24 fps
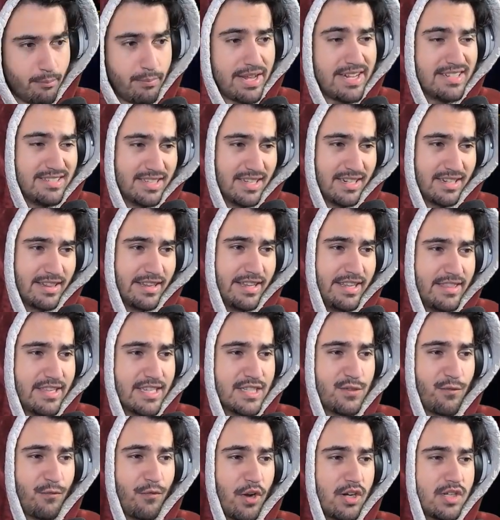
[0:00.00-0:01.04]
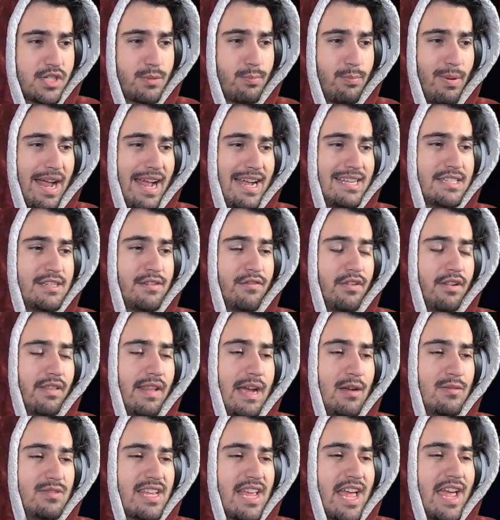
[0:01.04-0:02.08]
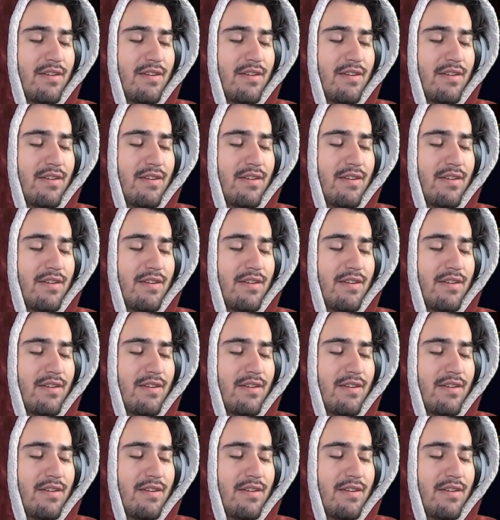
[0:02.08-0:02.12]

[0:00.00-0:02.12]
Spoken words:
Basically, this first passive allows